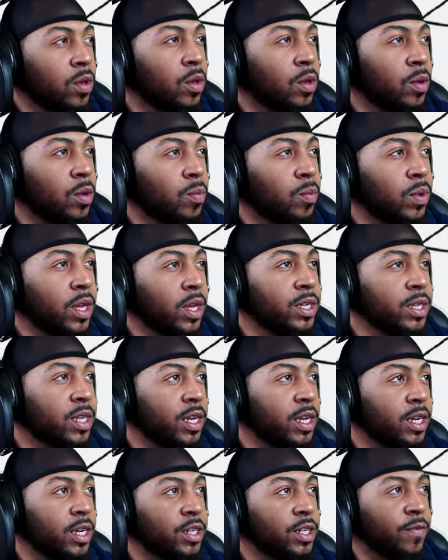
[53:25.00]

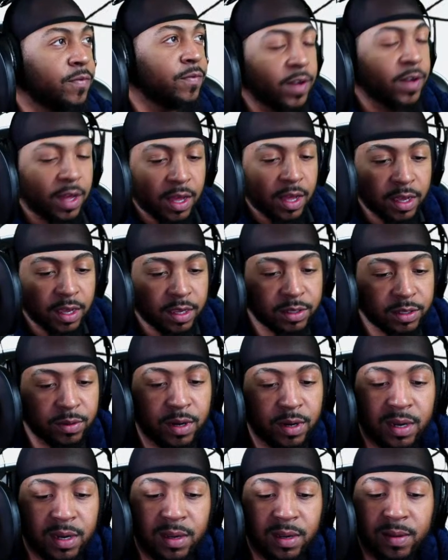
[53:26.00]
PlayStation 5s,
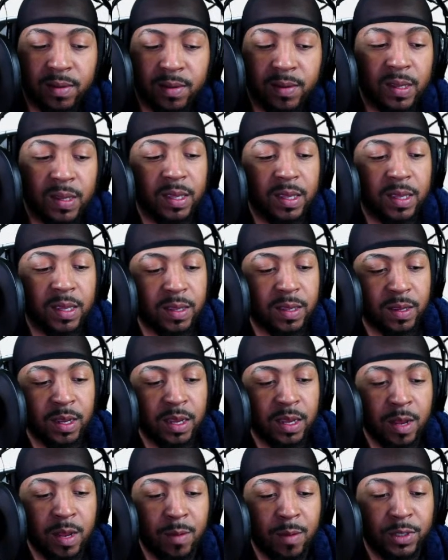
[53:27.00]
right?
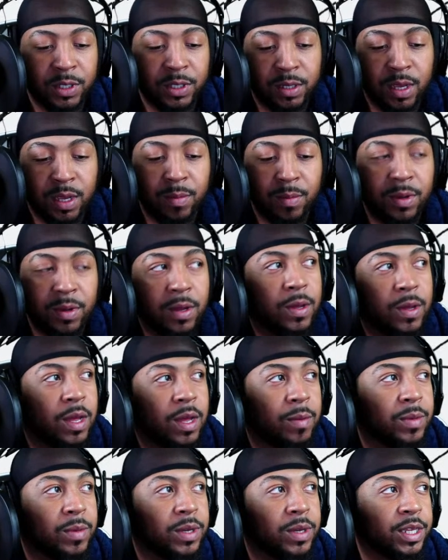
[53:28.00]
And I'm
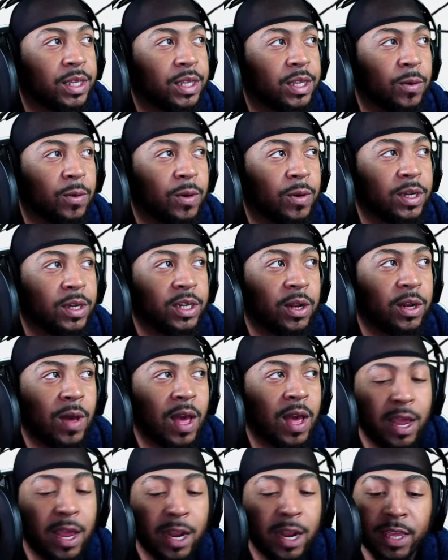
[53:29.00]
gonna get the question on
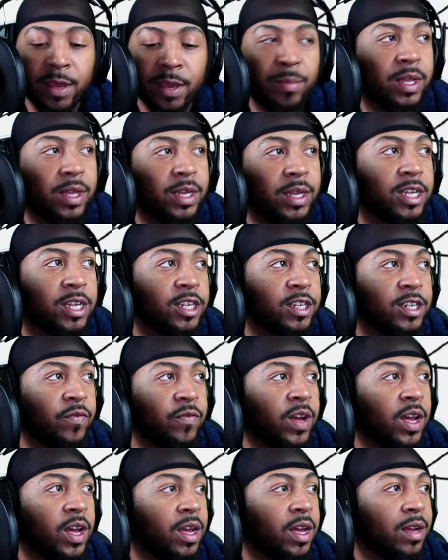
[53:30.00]
how to get PlayStation
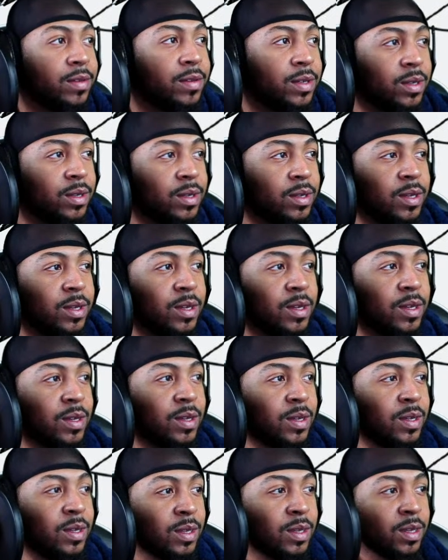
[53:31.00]
5s.
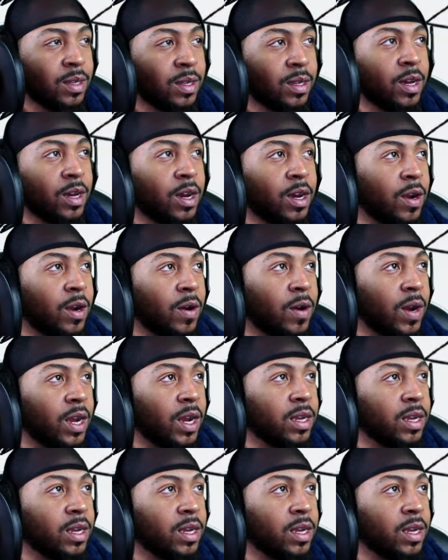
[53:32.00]
All right.